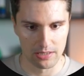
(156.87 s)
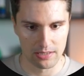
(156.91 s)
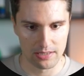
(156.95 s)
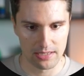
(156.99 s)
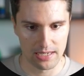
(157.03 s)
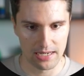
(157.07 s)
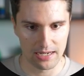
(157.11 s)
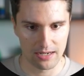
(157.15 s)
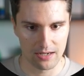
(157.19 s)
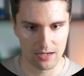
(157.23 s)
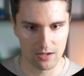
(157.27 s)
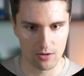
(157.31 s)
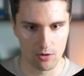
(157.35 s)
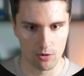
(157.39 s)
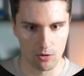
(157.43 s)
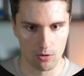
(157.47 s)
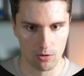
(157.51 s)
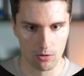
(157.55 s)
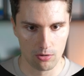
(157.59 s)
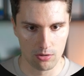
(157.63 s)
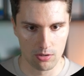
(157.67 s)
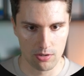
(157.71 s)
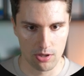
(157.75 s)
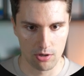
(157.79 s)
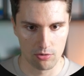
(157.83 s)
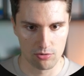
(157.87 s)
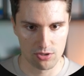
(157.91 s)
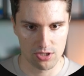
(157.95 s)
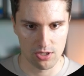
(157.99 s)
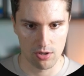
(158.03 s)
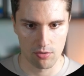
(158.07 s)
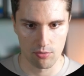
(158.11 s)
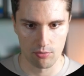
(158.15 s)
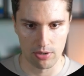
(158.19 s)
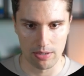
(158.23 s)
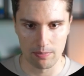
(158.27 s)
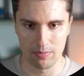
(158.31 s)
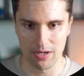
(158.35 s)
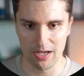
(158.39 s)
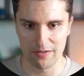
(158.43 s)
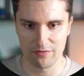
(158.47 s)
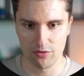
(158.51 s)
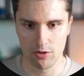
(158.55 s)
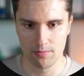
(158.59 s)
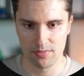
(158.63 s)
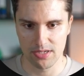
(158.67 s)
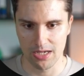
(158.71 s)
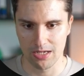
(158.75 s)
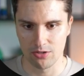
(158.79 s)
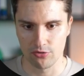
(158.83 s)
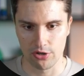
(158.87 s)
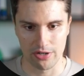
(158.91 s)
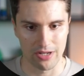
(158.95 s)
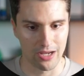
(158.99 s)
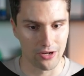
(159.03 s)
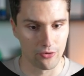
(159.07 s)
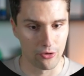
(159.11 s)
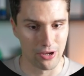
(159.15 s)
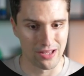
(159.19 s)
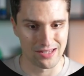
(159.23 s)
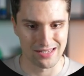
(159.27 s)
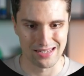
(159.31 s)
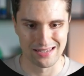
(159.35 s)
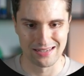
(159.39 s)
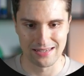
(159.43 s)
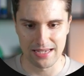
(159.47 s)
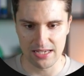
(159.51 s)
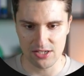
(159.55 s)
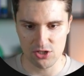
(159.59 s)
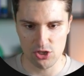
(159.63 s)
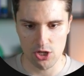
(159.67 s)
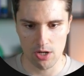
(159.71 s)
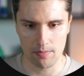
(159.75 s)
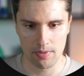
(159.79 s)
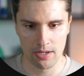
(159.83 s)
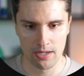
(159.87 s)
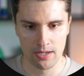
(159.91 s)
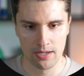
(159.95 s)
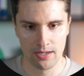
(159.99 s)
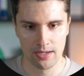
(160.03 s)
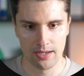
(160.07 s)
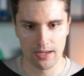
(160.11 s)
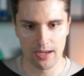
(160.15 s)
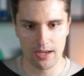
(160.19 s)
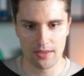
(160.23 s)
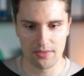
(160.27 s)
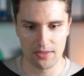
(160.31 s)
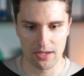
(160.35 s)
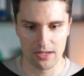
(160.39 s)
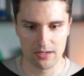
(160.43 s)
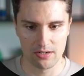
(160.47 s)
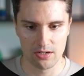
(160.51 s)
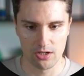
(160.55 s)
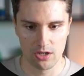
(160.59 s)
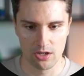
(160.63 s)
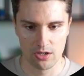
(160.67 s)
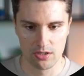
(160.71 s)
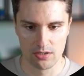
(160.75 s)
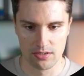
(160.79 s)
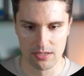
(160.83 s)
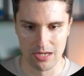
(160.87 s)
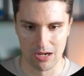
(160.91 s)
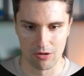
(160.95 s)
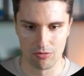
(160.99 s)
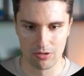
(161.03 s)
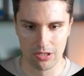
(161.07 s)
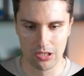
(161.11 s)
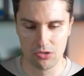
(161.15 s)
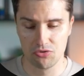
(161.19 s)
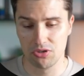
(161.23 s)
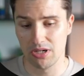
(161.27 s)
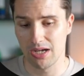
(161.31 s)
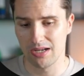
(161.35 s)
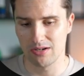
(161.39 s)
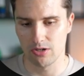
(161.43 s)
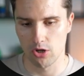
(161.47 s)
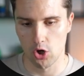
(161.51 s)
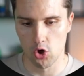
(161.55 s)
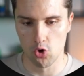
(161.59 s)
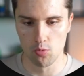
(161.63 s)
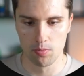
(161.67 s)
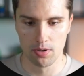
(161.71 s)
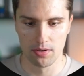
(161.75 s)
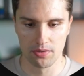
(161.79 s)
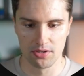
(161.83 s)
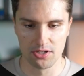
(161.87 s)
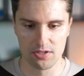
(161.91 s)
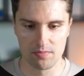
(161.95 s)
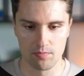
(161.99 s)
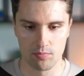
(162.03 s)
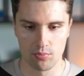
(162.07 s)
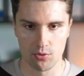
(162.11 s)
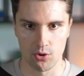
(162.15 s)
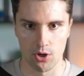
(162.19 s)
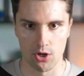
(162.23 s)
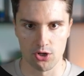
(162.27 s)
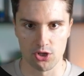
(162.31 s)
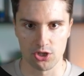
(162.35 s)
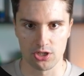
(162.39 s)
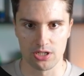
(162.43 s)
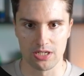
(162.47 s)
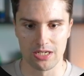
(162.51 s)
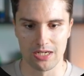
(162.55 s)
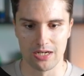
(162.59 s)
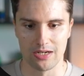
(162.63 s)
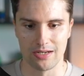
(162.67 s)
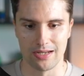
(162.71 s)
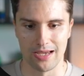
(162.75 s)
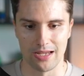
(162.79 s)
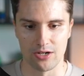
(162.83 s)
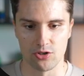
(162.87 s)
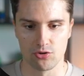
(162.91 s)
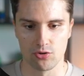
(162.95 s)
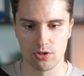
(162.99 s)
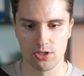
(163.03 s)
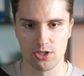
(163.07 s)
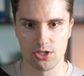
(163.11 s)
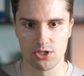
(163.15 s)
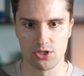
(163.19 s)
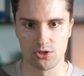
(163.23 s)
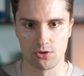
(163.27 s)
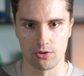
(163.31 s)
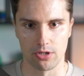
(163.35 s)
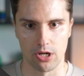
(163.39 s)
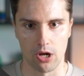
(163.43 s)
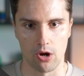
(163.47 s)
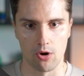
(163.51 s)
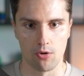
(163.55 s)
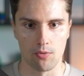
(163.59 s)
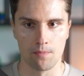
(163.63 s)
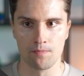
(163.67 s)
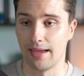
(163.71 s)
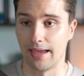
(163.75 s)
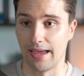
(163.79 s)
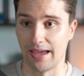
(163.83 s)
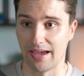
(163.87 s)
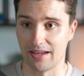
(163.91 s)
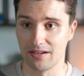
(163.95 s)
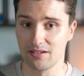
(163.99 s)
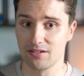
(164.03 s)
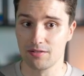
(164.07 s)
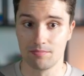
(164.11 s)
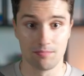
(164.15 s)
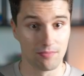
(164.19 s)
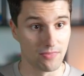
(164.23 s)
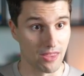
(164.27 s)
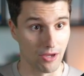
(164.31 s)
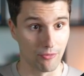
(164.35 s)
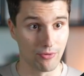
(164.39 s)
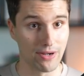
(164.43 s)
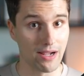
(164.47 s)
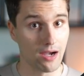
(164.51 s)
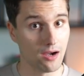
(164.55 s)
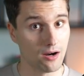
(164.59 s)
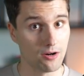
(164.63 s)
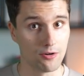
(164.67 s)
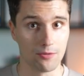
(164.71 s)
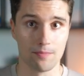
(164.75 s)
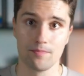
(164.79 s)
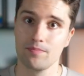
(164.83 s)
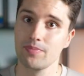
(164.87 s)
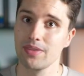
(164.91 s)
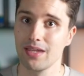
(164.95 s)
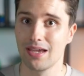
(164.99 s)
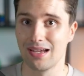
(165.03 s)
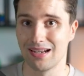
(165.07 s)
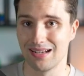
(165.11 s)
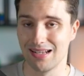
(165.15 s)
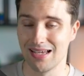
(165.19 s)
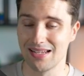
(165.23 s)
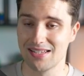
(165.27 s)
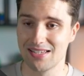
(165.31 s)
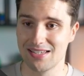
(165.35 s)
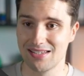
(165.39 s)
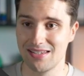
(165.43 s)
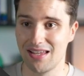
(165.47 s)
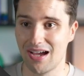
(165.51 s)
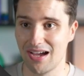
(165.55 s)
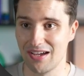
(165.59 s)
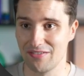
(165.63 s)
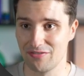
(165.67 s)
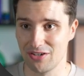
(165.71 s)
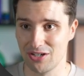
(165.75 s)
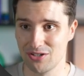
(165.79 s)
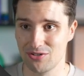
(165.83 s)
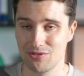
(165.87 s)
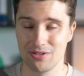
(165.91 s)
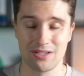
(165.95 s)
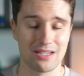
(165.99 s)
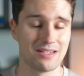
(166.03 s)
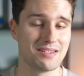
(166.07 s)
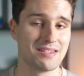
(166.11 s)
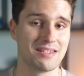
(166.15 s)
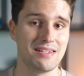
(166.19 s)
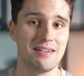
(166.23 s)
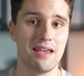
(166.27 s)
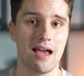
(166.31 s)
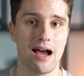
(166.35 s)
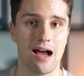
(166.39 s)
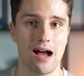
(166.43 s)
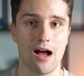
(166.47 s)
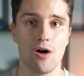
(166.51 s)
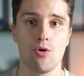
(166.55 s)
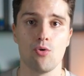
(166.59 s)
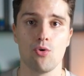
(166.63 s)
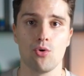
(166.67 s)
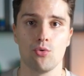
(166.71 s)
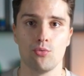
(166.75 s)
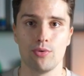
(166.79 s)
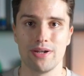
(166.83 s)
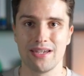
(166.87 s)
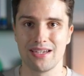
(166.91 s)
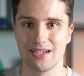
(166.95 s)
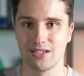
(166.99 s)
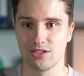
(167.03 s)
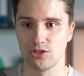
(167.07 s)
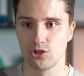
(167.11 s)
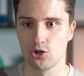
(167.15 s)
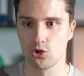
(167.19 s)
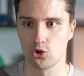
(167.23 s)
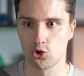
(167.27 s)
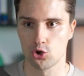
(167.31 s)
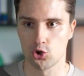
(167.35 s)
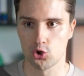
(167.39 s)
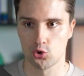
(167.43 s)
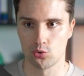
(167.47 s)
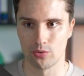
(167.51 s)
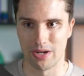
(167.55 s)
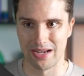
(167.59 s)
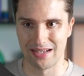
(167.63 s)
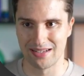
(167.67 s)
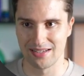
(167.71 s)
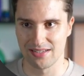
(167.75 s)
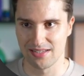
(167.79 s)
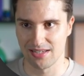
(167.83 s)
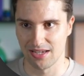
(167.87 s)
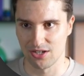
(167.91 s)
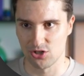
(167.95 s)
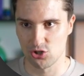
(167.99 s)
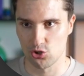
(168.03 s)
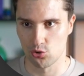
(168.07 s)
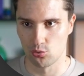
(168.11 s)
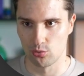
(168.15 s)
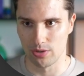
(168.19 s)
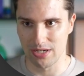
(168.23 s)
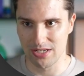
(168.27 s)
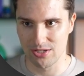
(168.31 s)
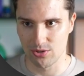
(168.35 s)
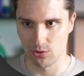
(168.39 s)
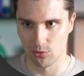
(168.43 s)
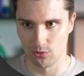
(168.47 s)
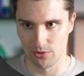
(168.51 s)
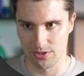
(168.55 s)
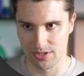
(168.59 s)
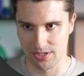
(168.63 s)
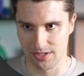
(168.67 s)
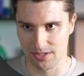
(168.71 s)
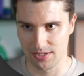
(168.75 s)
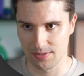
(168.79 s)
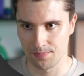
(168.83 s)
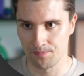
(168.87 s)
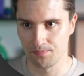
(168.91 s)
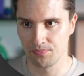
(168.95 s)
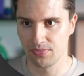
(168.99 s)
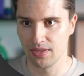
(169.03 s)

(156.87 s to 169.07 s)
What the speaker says: tick all those three platforms, Android, iOS, and desktop, and then download and open this project here in Android Studio. And there we are. Let's dive into it and see how we can create such resources.